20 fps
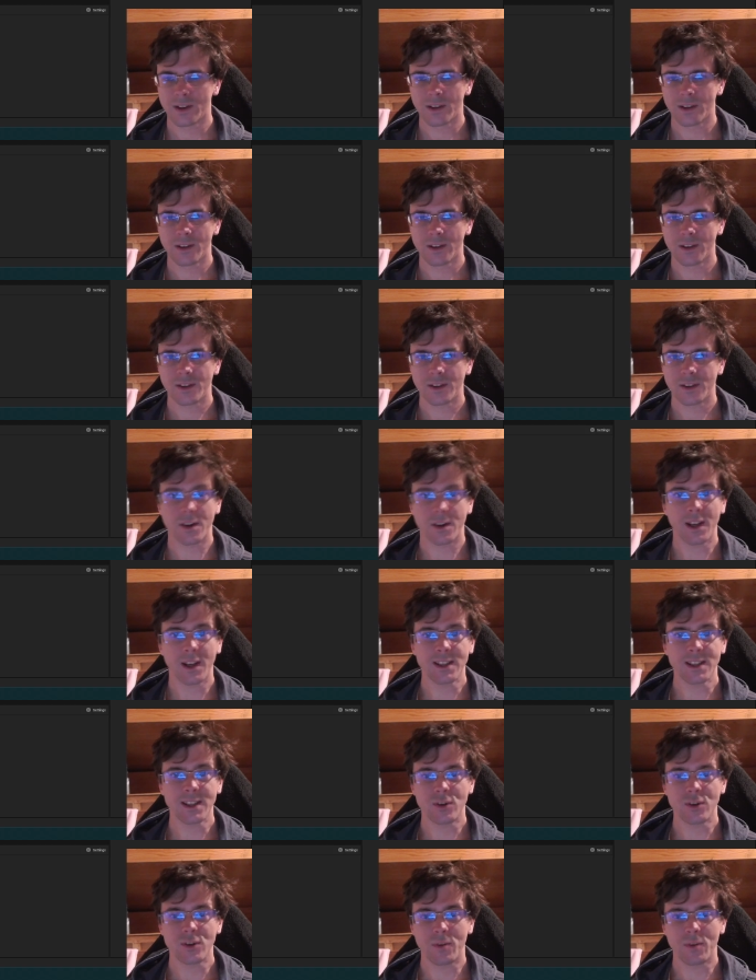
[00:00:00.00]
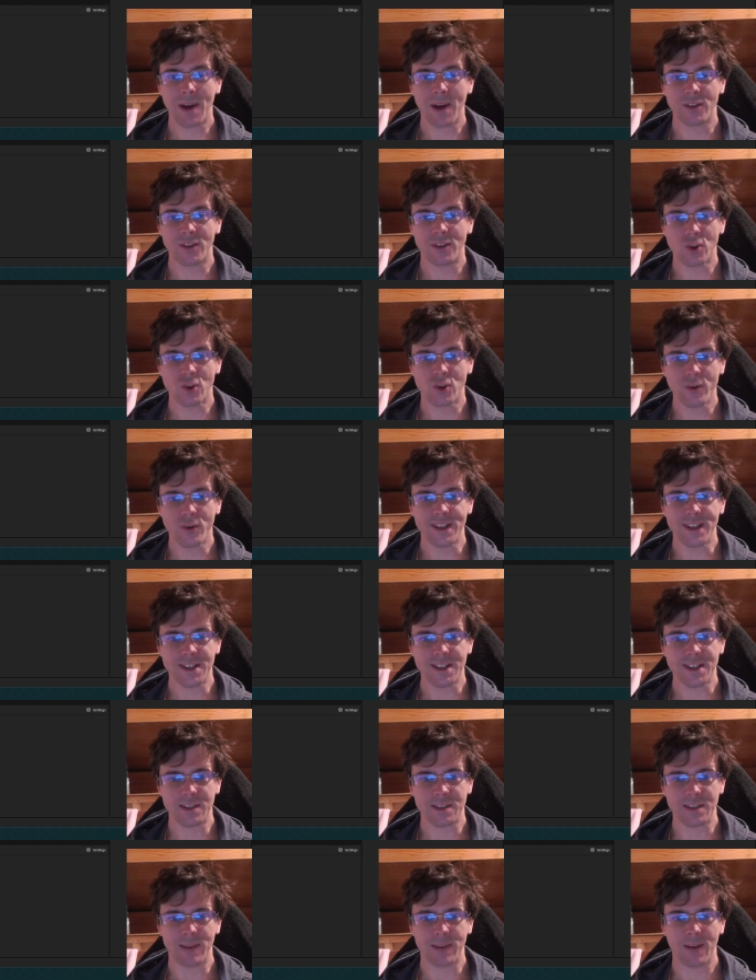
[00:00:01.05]
So I'd like to talk about the scoring system
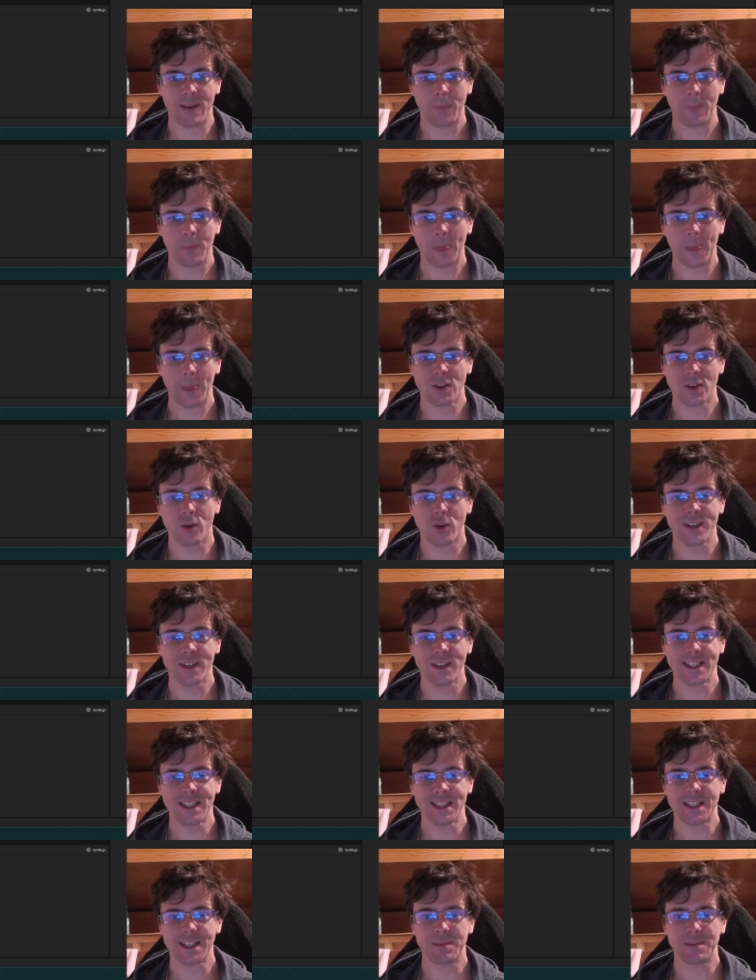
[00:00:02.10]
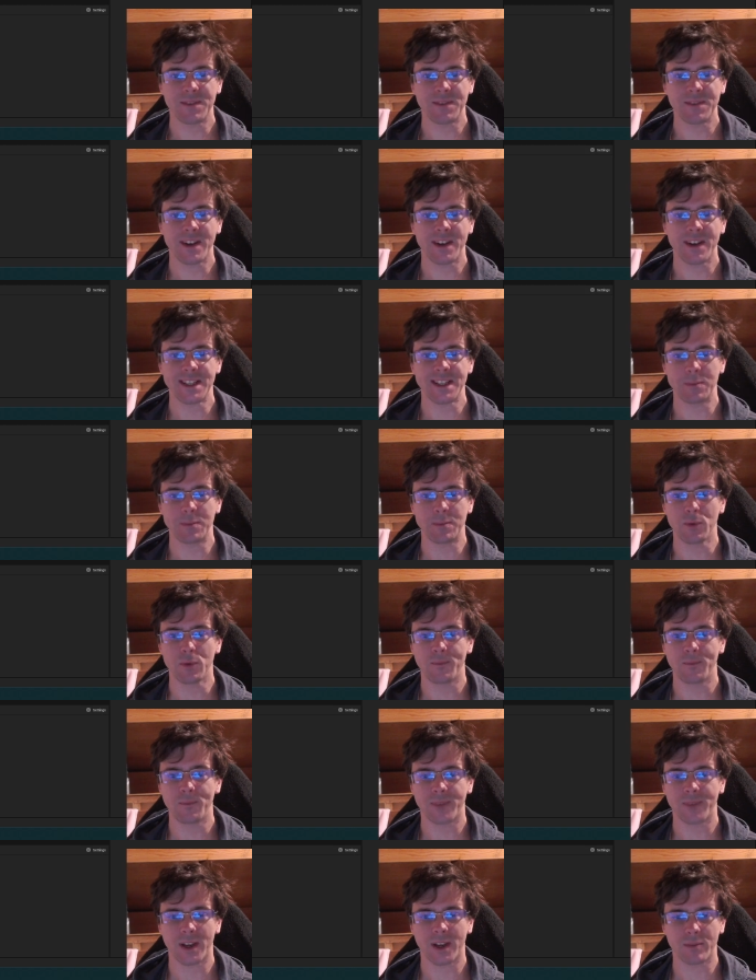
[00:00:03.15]
now. The scoring system is very simple,
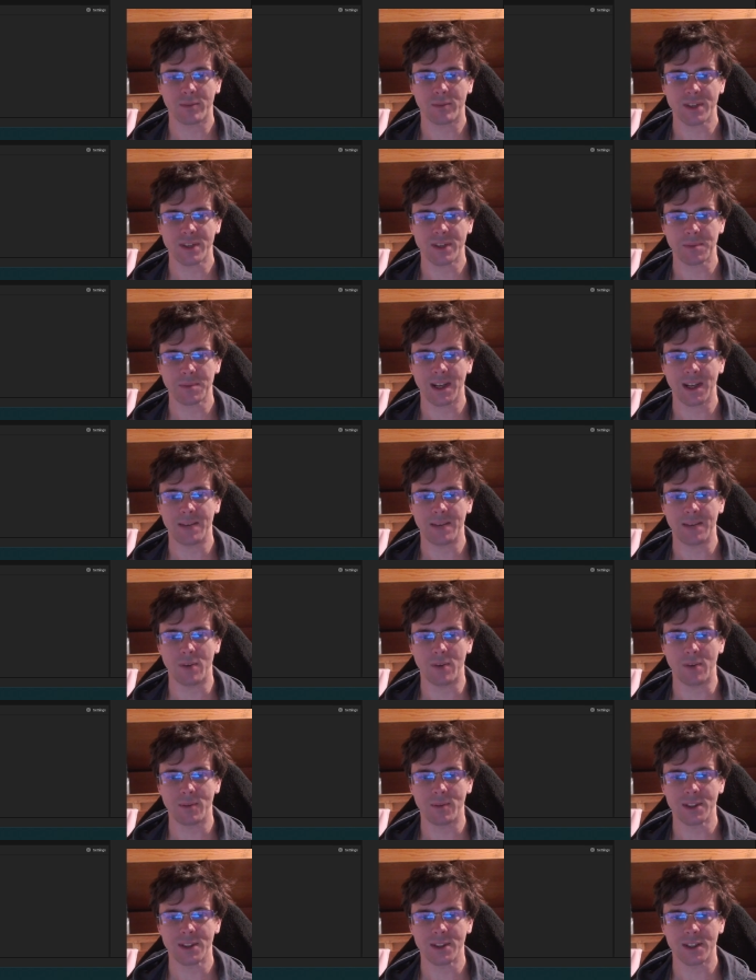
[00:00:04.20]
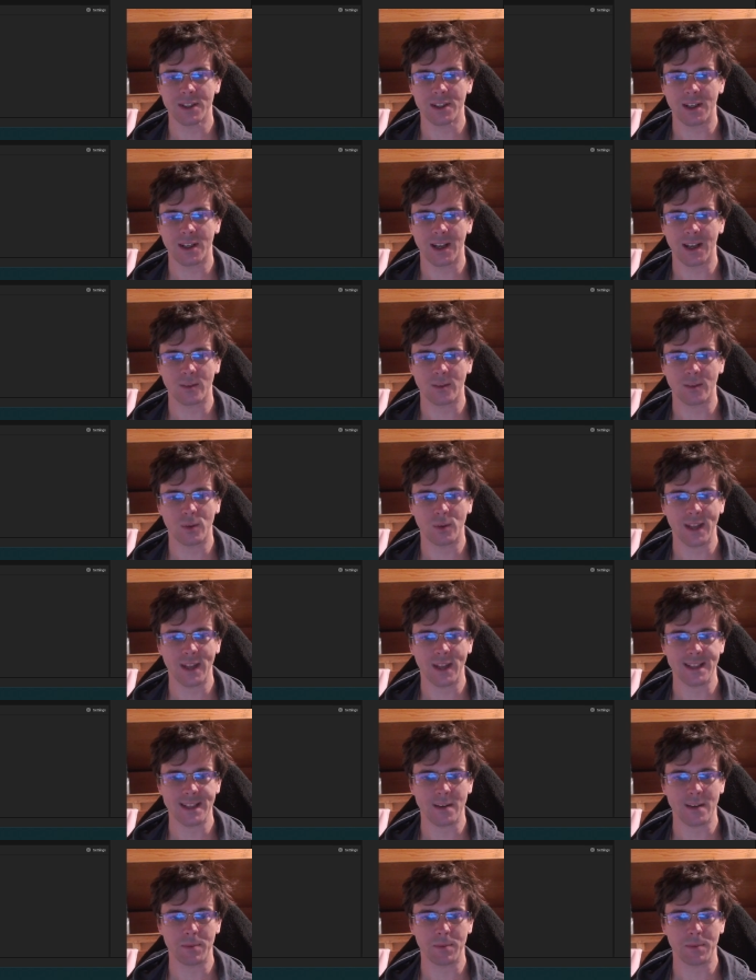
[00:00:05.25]
and I'll press play in a moment and we'll get
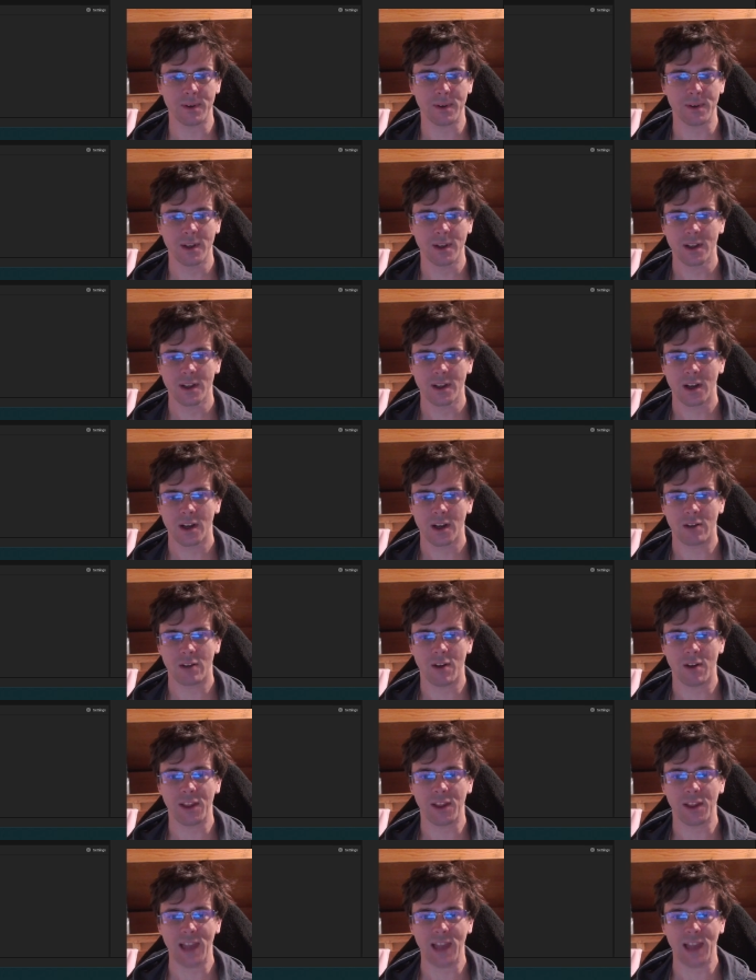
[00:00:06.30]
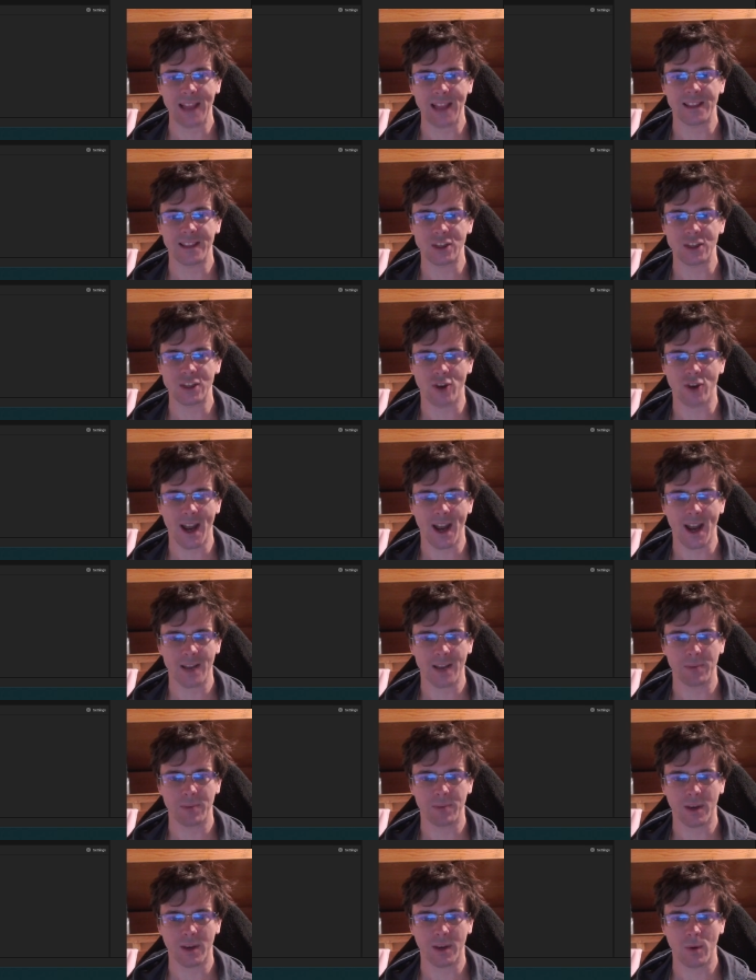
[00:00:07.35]
up a rather lengthy track, but
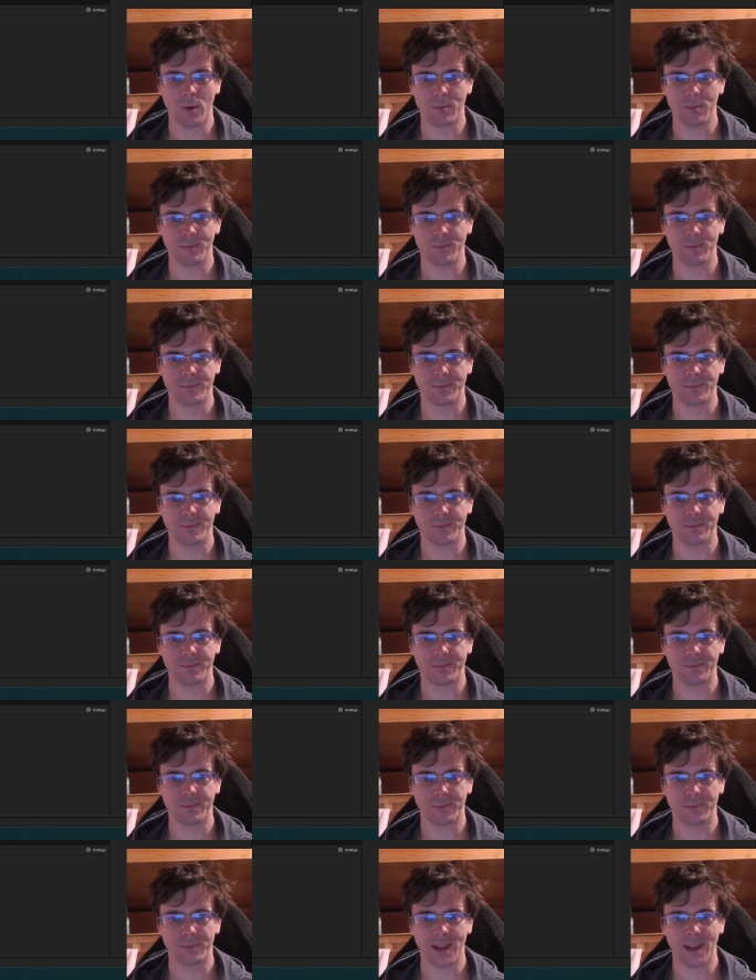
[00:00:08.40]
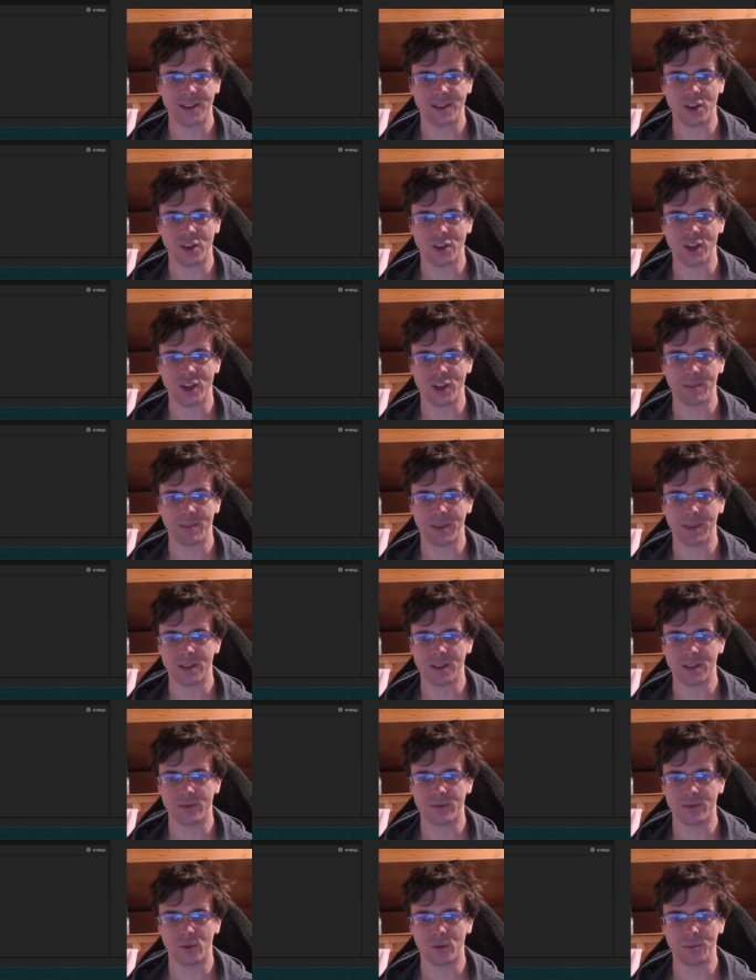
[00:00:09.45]
I won't play it just yet because of
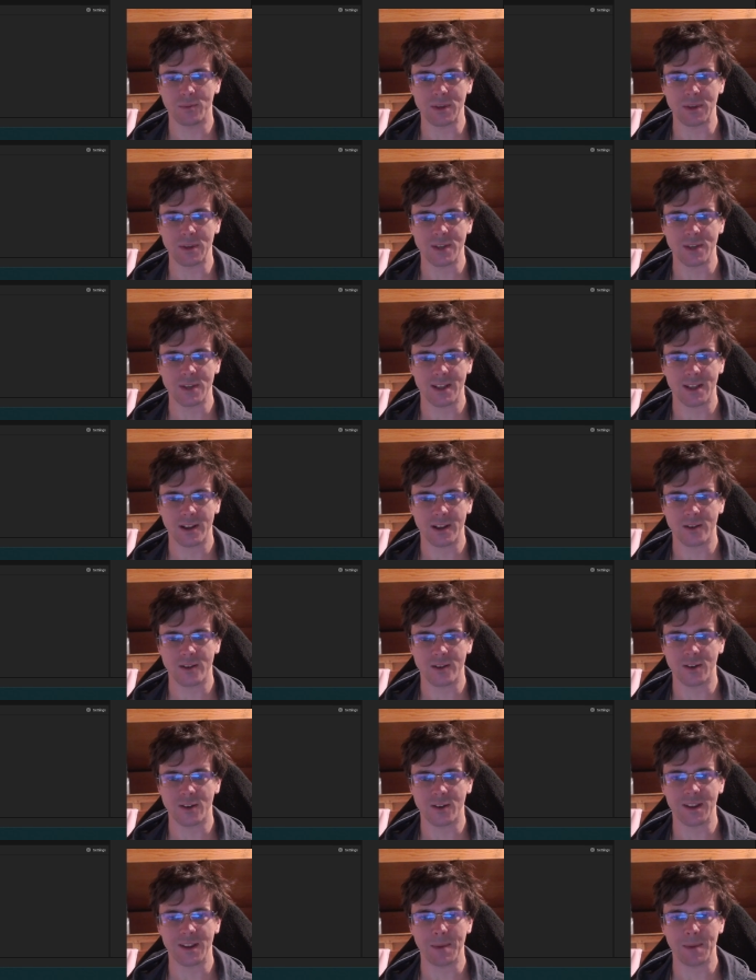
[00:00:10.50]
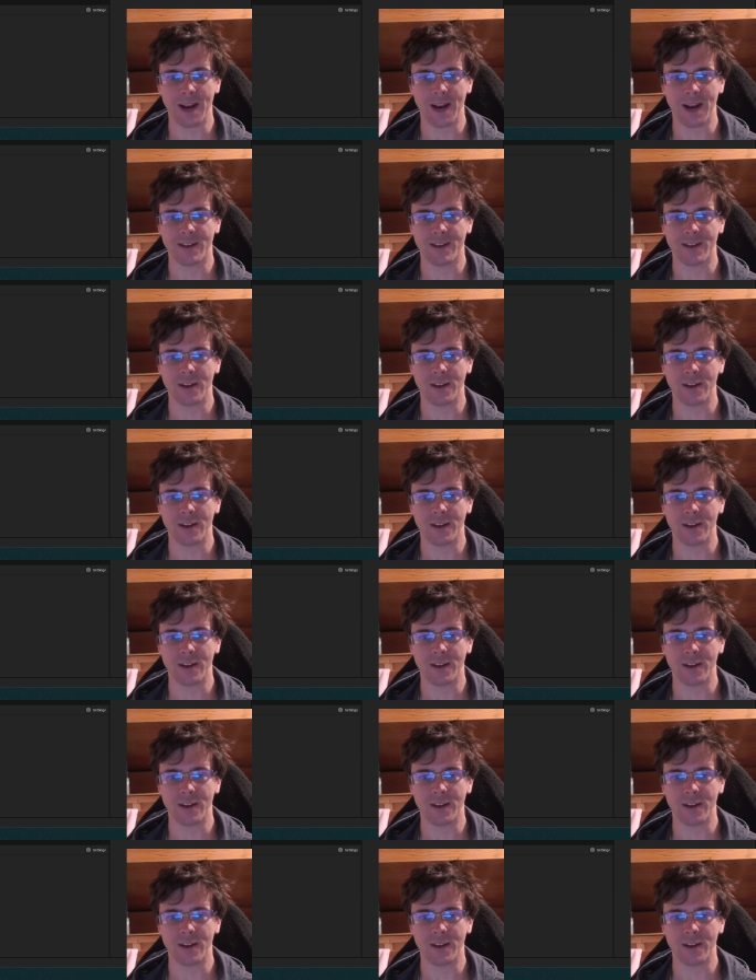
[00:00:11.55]
all the music that goes on in the background.